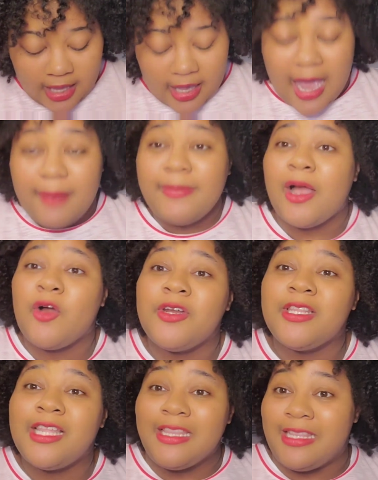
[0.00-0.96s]
I'm not going
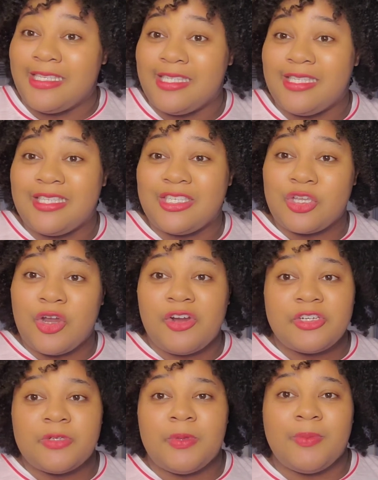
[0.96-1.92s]
to let this
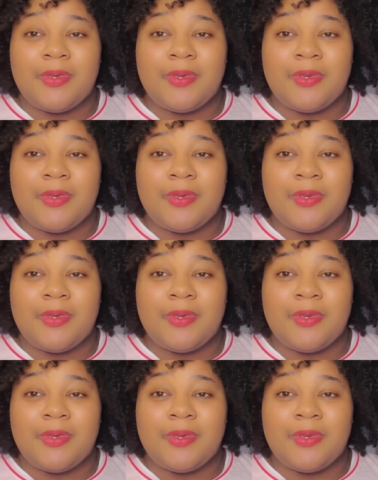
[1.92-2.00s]
discourage me,